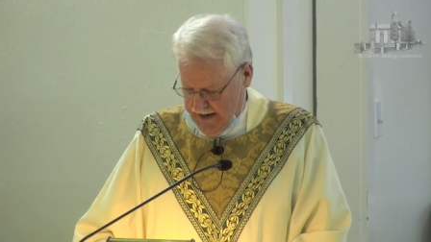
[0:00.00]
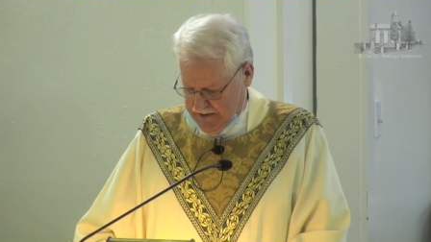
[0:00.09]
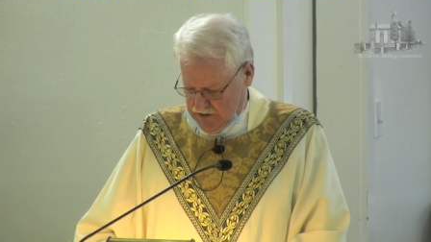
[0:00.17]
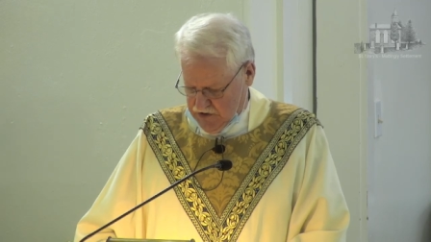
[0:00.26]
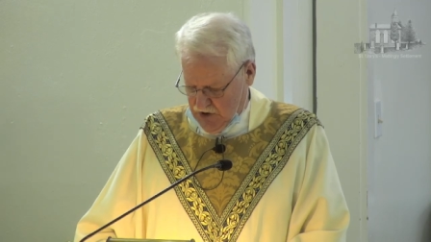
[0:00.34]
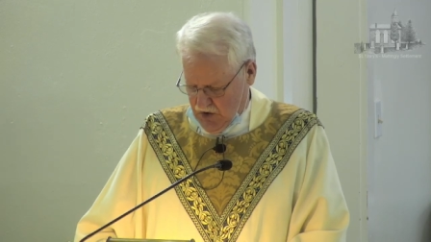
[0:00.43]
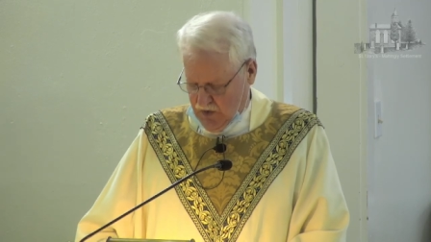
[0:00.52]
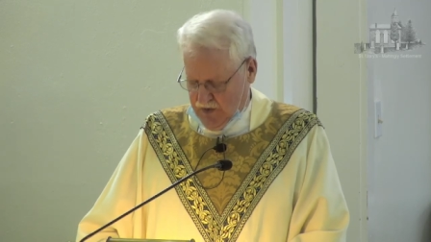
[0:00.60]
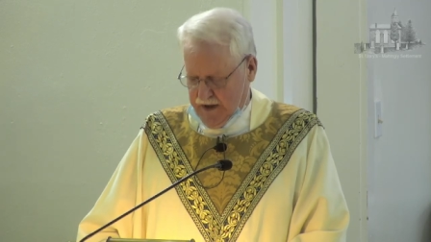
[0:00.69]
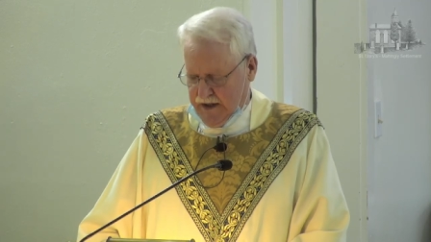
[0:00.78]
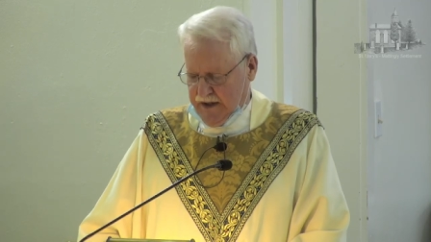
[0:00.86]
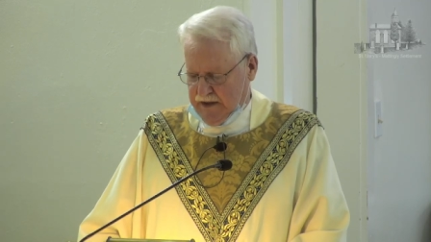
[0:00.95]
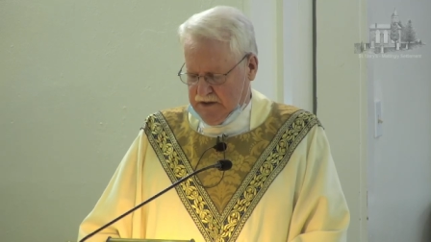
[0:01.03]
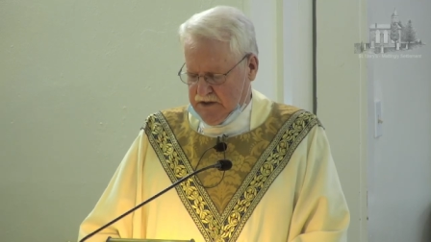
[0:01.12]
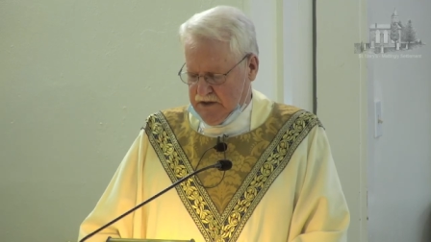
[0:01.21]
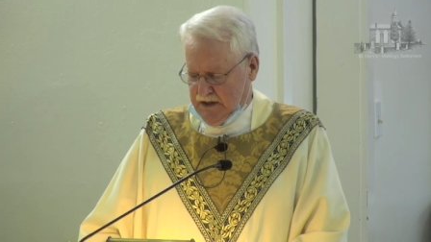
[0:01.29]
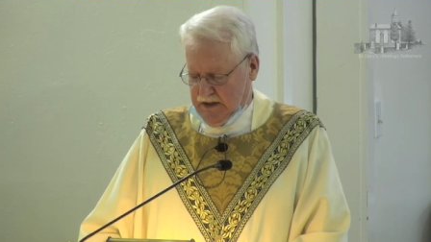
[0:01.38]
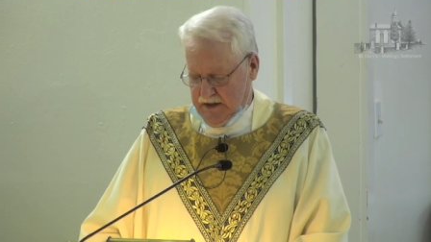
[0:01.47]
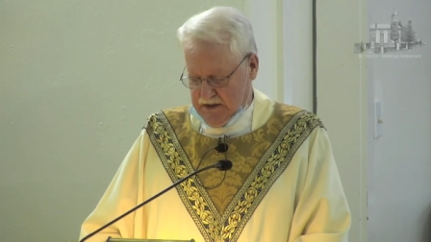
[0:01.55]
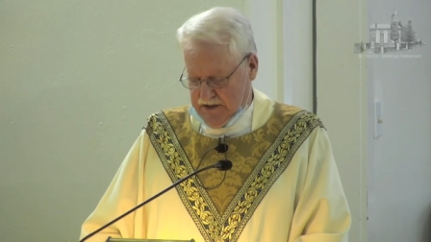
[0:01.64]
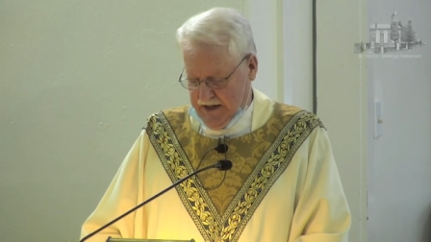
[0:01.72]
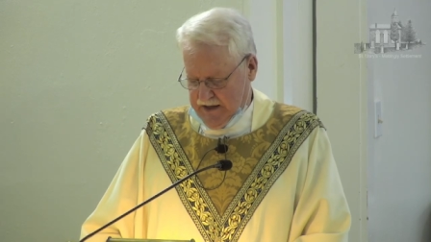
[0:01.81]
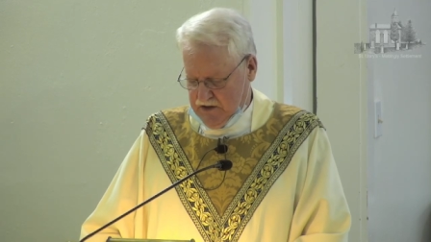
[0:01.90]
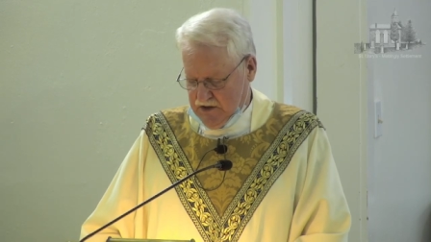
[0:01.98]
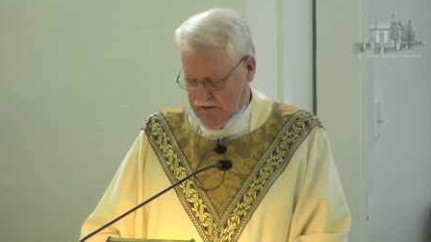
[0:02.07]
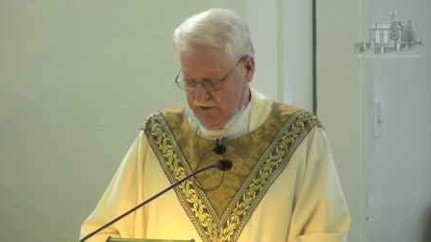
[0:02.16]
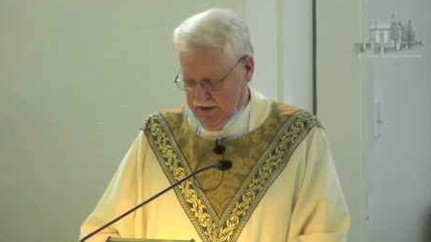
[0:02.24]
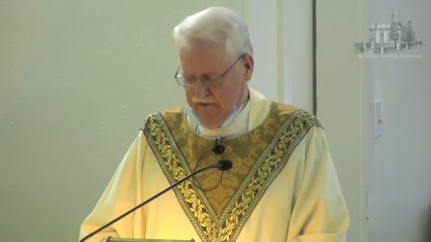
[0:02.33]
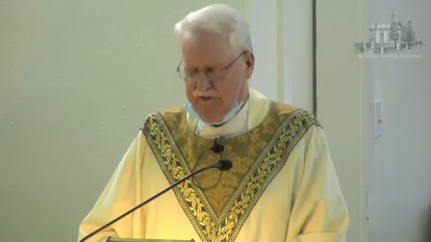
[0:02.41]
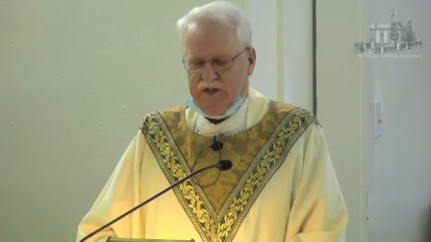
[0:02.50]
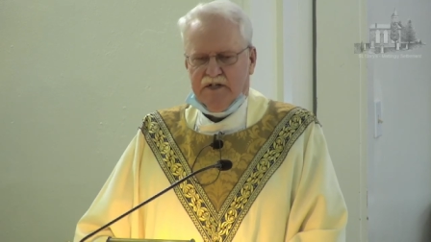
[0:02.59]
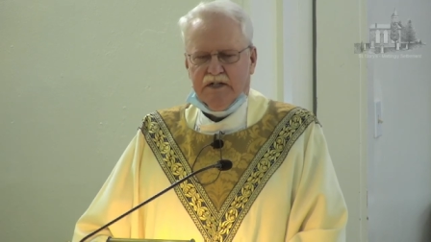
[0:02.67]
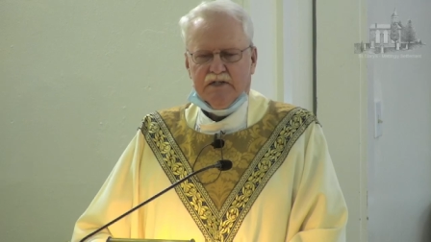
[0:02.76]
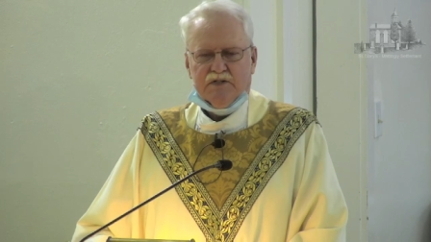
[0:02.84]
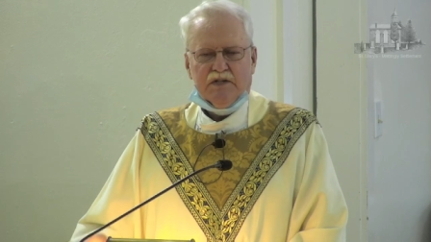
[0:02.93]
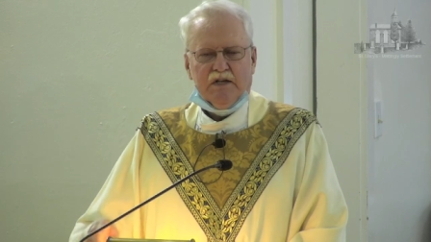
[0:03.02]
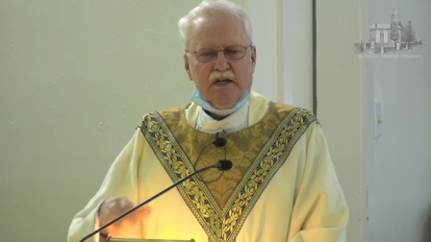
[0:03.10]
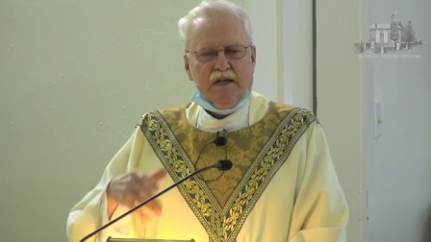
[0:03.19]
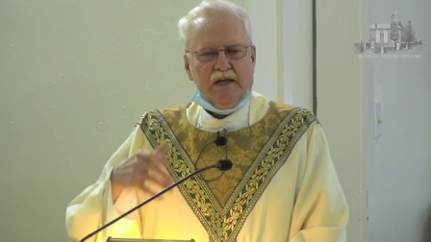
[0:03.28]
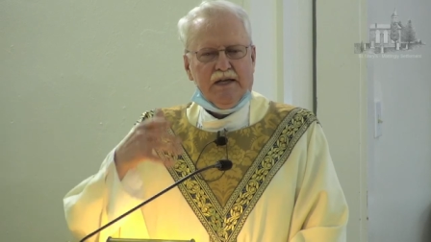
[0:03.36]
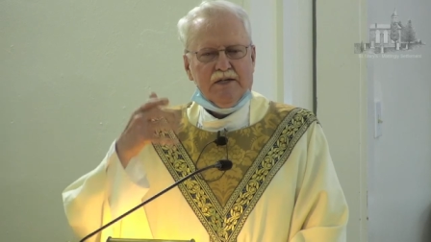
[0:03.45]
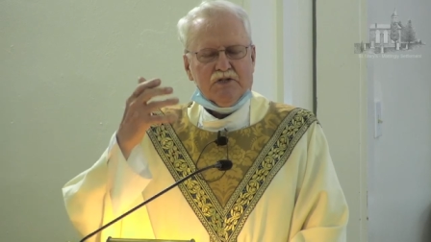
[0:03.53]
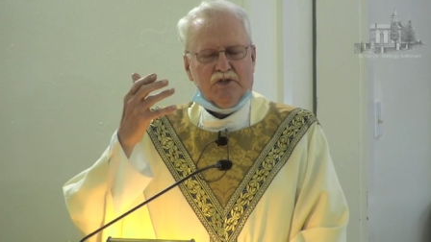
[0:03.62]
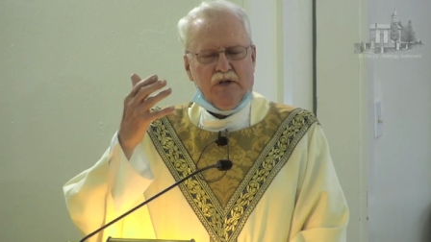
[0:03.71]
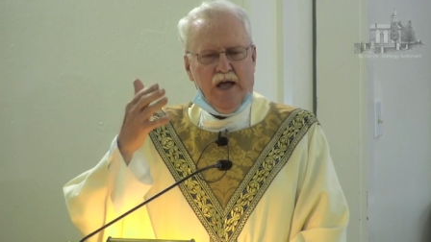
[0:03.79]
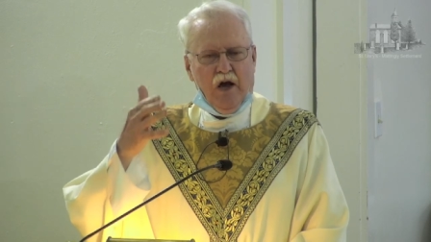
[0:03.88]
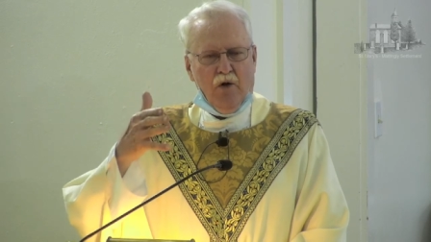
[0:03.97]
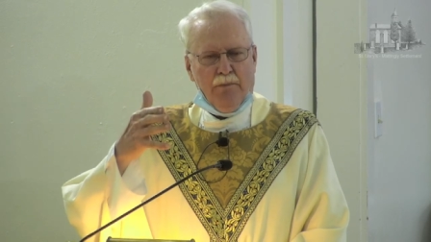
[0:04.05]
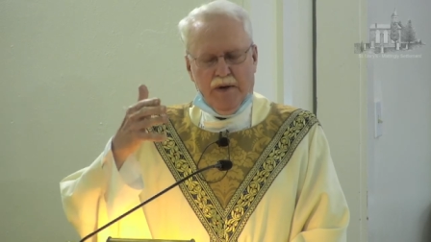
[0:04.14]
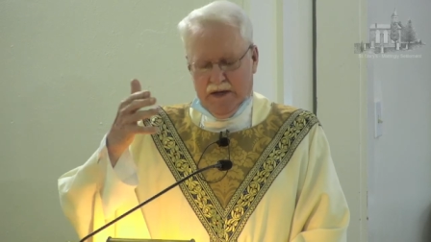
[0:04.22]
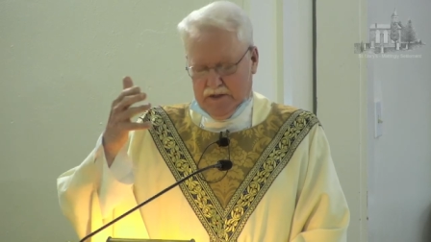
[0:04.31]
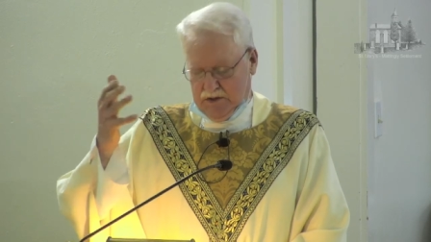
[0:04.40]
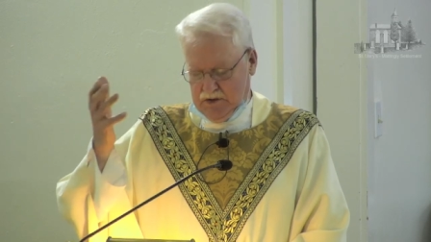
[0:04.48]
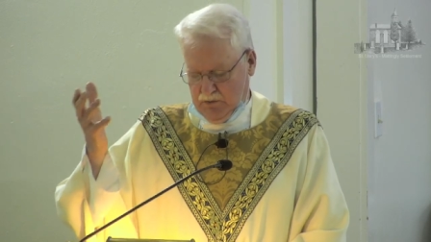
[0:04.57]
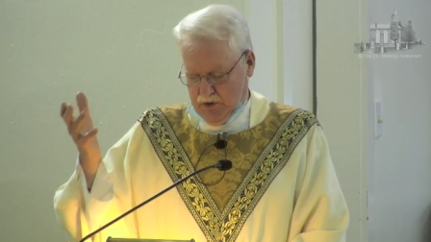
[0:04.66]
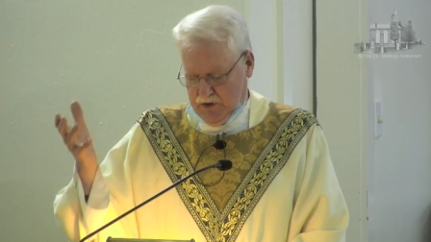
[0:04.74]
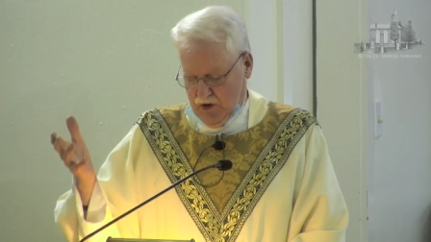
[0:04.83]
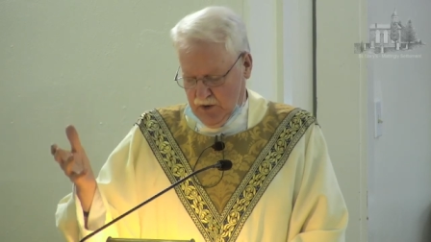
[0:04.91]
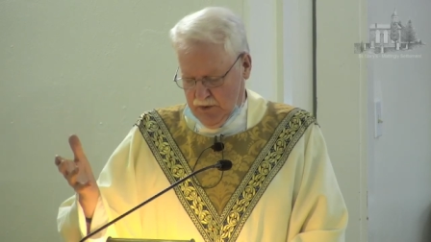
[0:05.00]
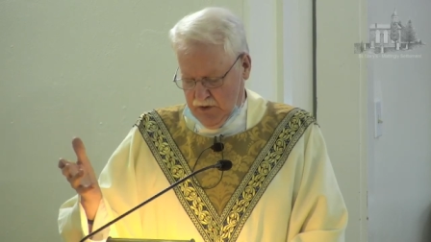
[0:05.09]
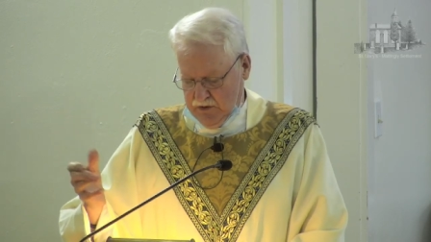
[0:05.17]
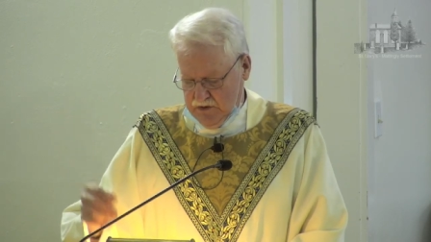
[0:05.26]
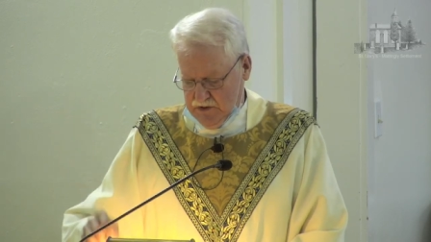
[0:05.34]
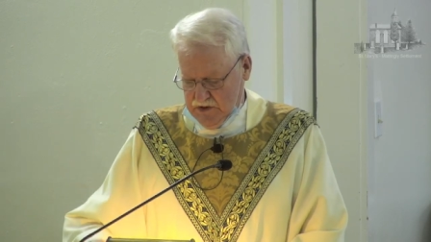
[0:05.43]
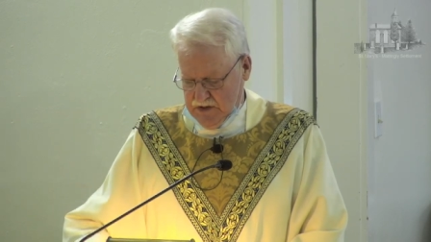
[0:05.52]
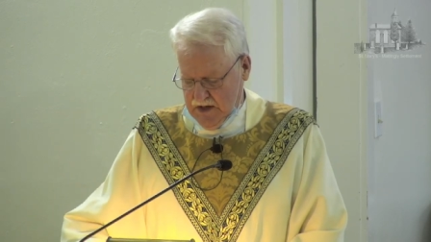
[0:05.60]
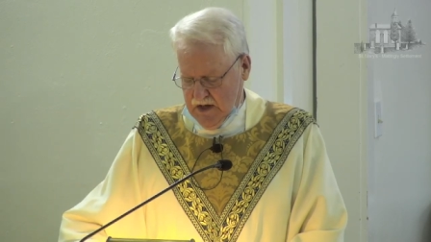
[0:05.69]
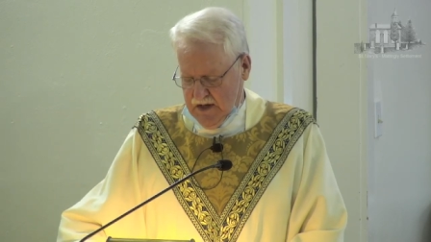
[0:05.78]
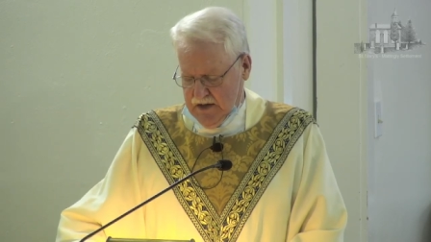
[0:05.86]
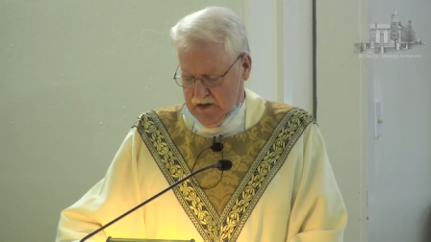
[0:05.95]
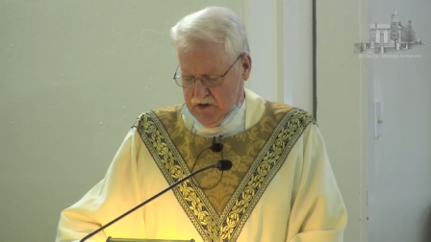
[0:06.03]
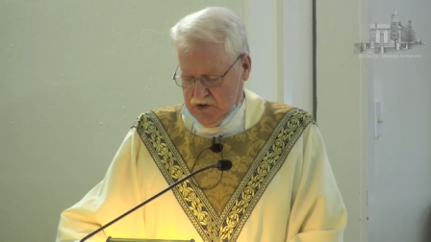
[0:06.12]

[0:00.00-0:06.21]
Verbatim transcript: Uh, and so he is, his sense of giftedness is to help us with our burdens,